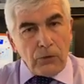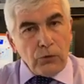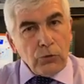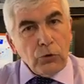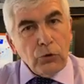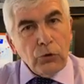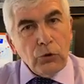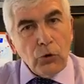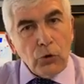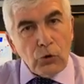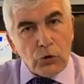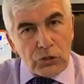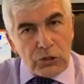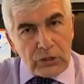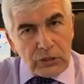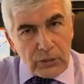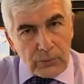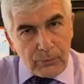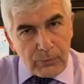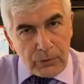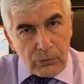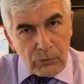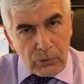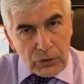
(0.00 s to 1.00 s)
no
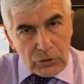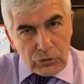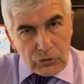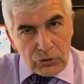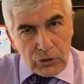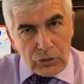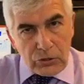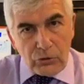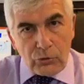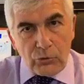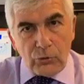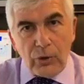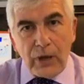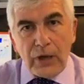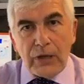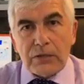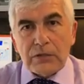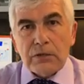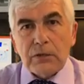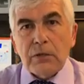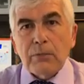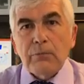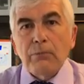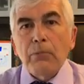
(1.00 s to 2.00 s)
GDP recession in
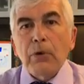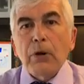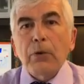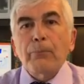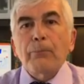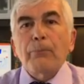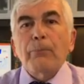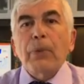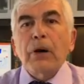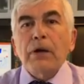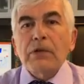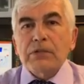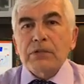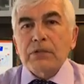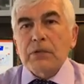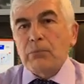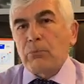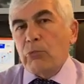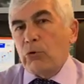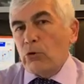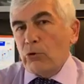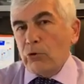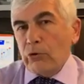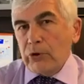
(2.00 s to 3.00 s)
U.S., but
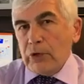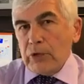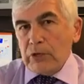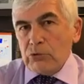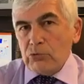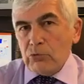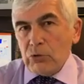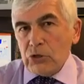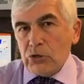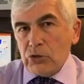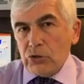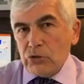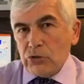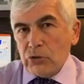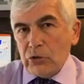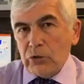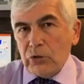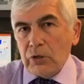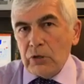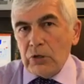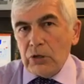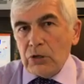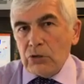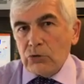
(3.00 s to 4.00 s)
possible earnings
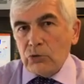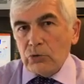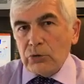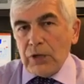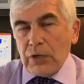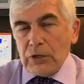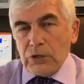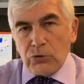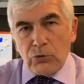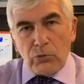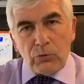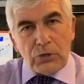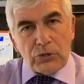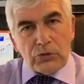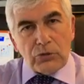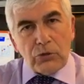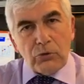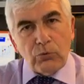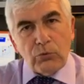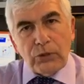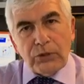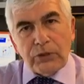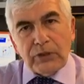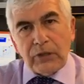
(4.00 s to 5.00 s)
recession. So that's the
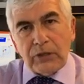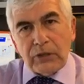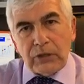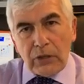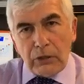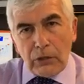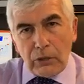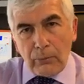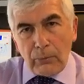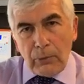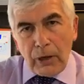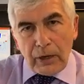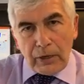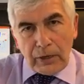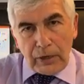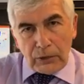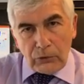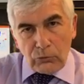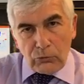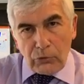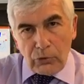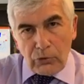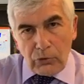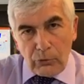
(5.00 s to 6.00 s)
reason we think that the
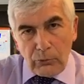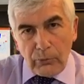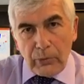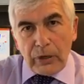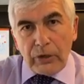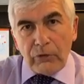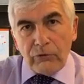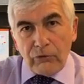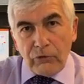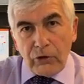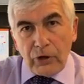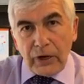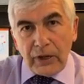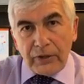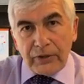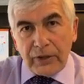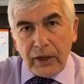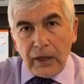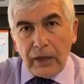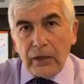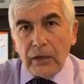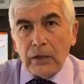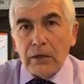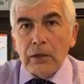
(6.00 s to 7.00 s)
market will remain
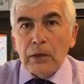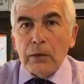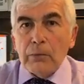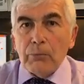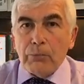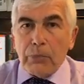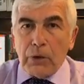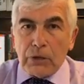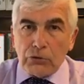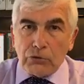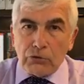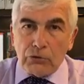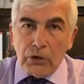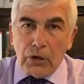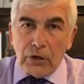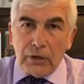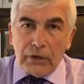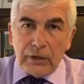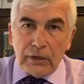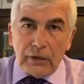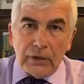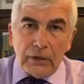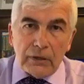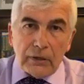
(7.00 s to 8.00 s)
volatile,
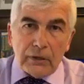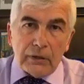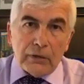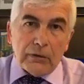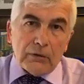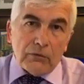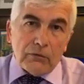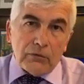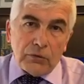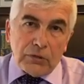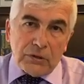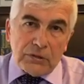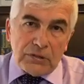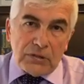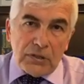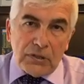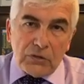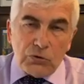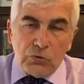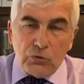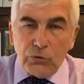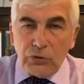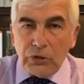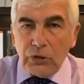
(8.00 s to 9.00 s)
particularly
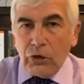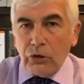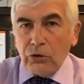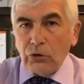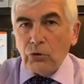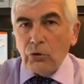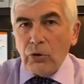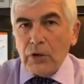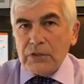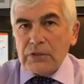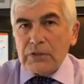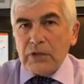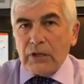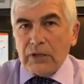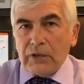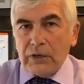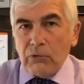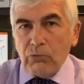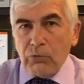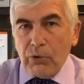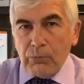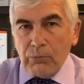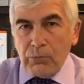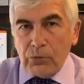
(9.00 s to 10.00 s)
since we don't know exactly
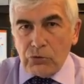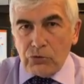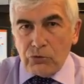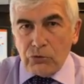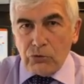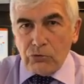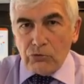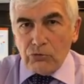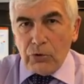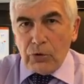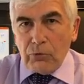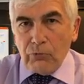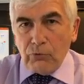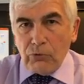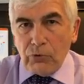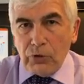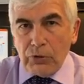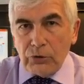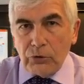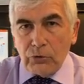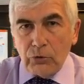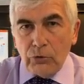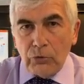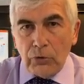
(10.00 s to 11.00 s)
what Mr. Trump will
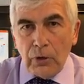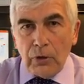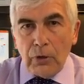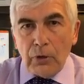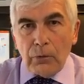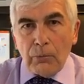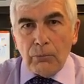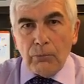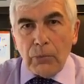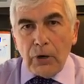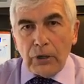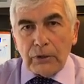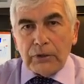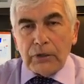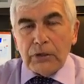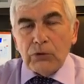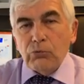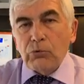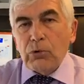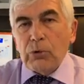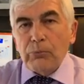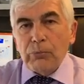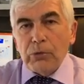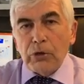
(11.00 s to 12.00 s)
do, but it
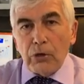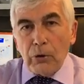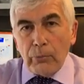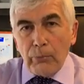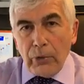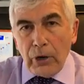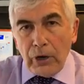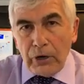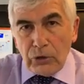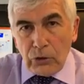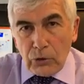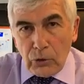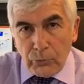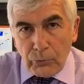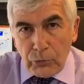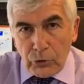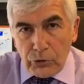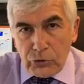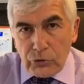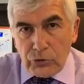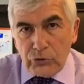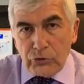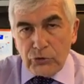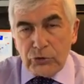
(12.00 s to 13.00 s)
will be a buying
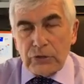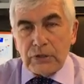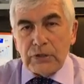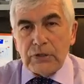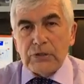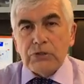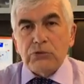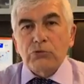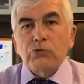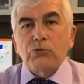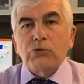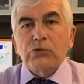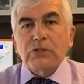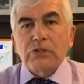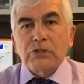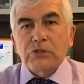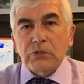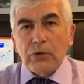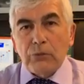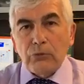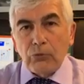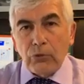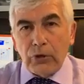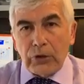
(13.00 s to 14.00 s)
opportunity if you see
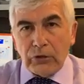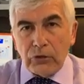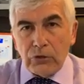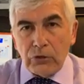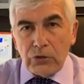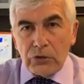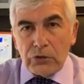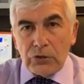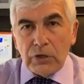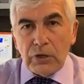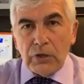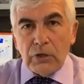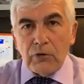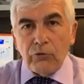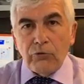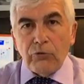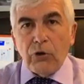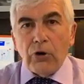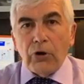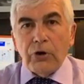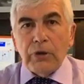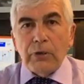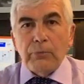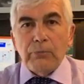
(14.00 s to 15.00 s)
some weakness
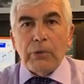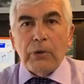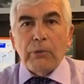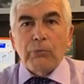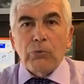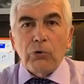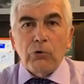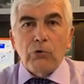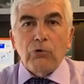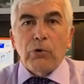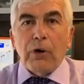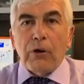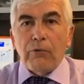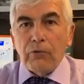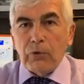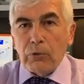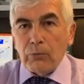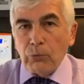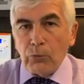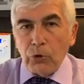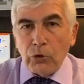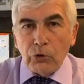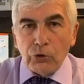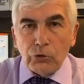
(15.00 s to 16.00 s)
for any people who have a
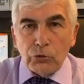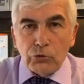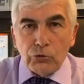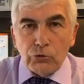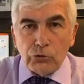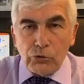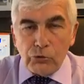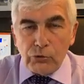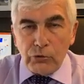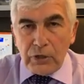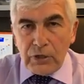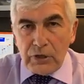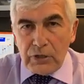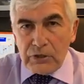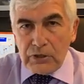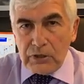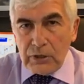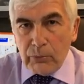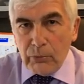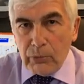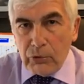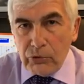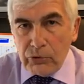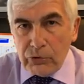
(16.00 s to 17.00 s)
more 2-3 years
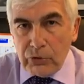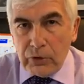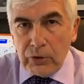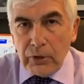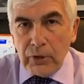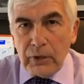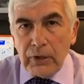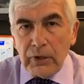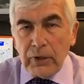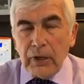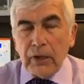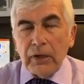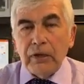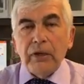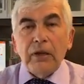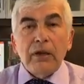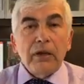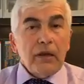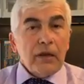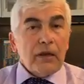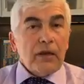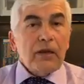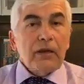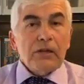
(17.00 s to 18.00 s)
time horizon. In
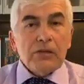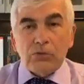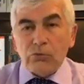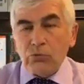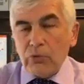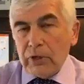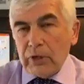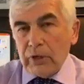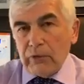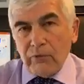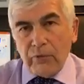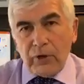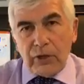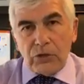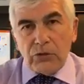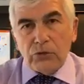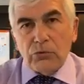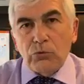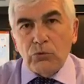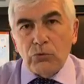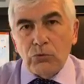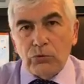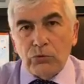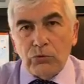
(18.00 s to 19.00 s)
any case, we invite
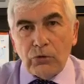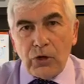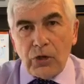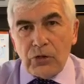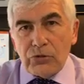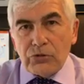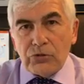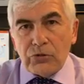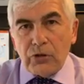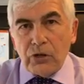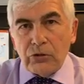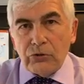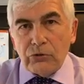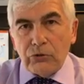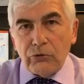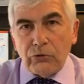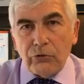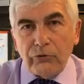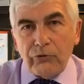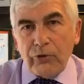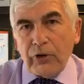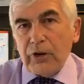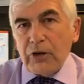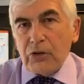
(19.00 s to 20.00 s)
you to consult your
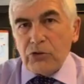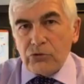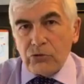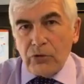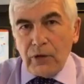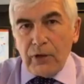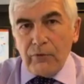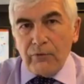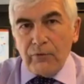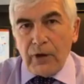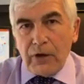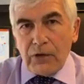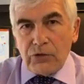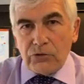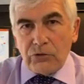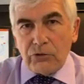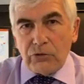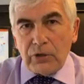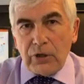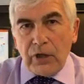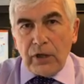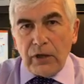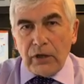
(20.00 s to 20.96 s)
financial advisor